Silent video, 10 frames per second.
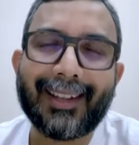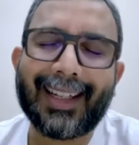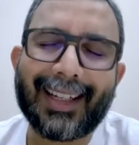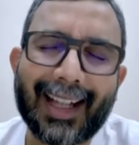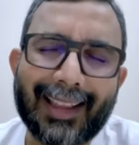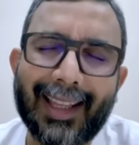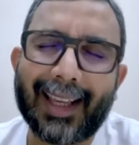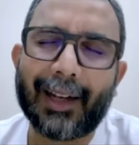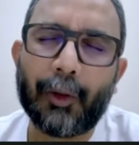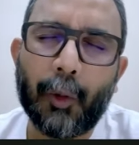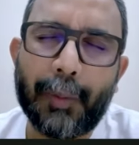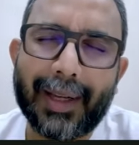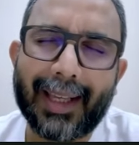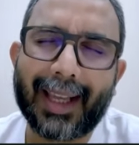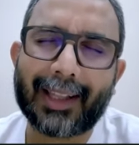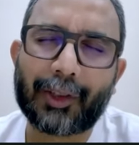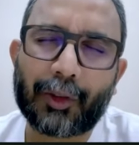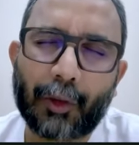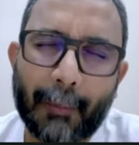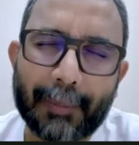That nothing and nobody can
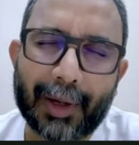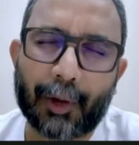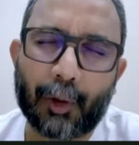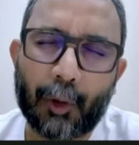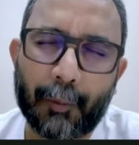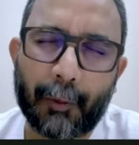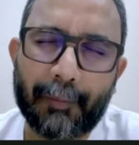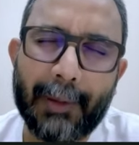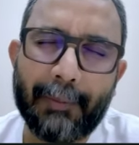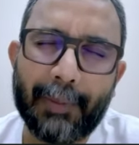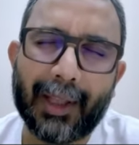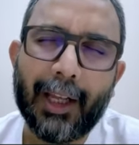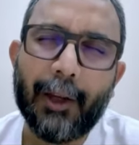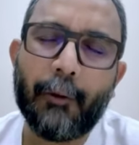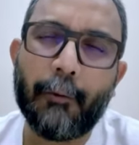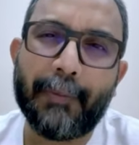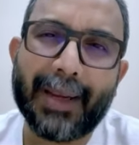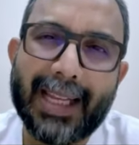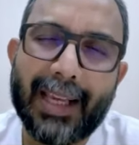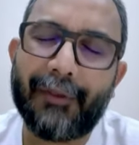stop a group of people who
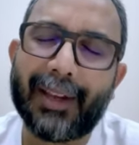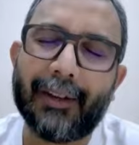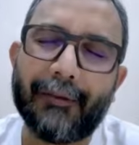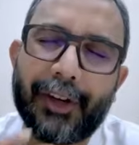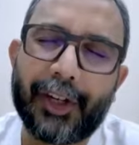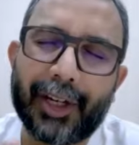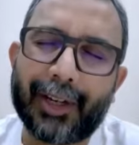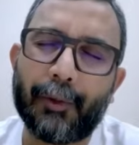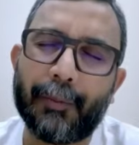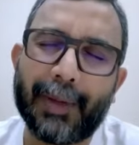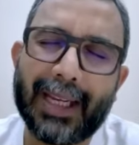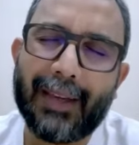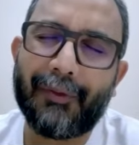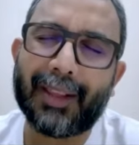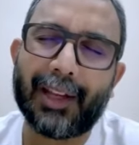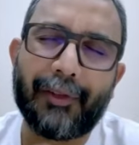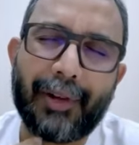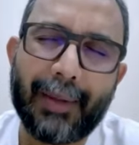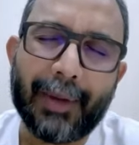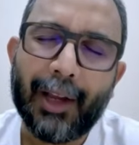believe in a vision, who believe in a
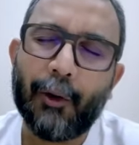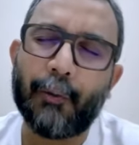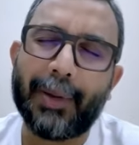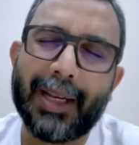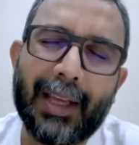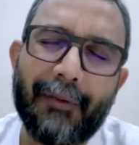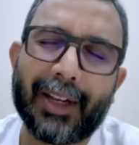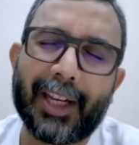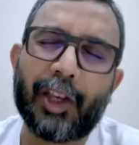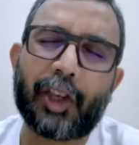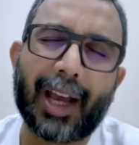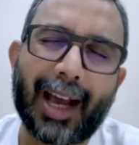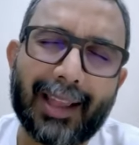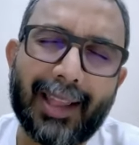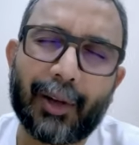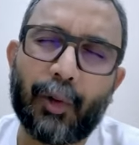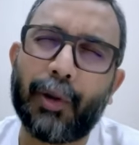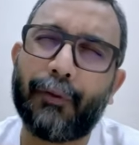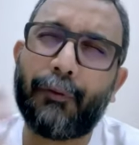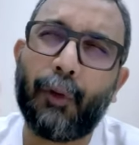dream, who believe in each other, who
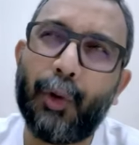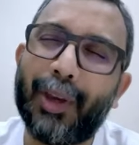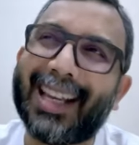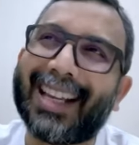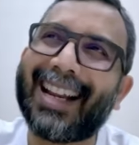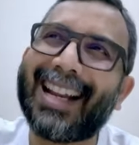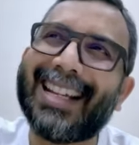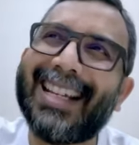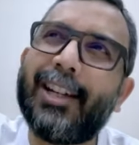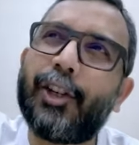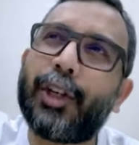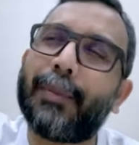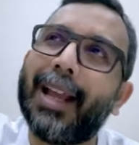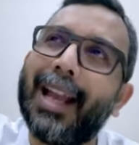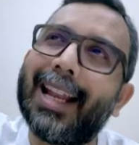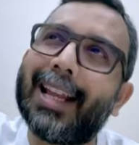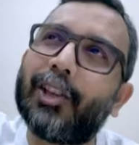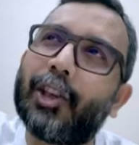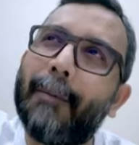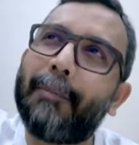are following great leadership like
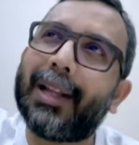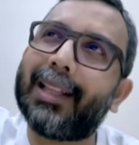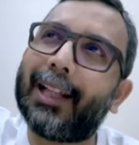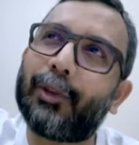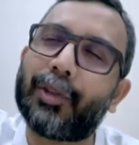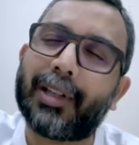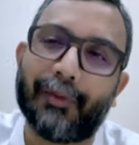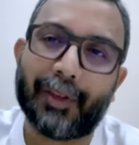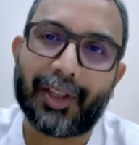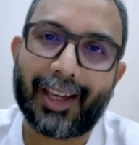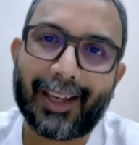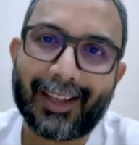Japa and Dato Sri Vijay.